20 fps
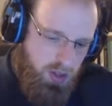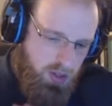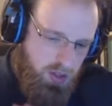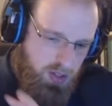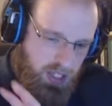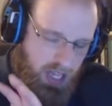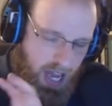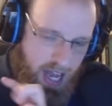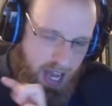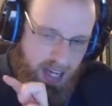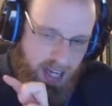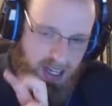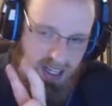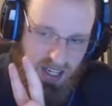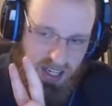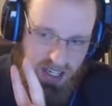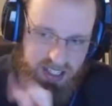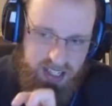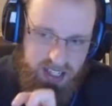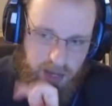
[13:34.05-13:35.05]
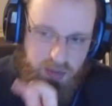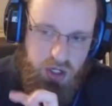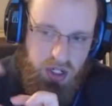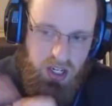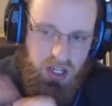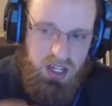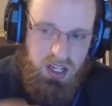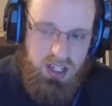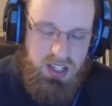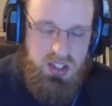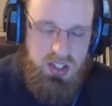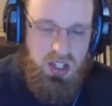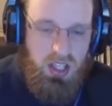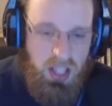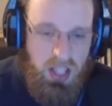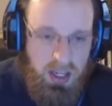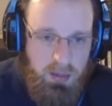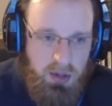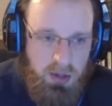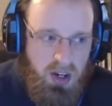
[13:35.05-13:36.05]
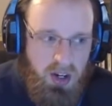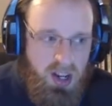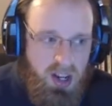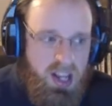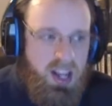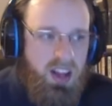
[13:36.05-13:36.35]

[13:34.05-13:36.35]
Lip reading: the added exception and disclaimer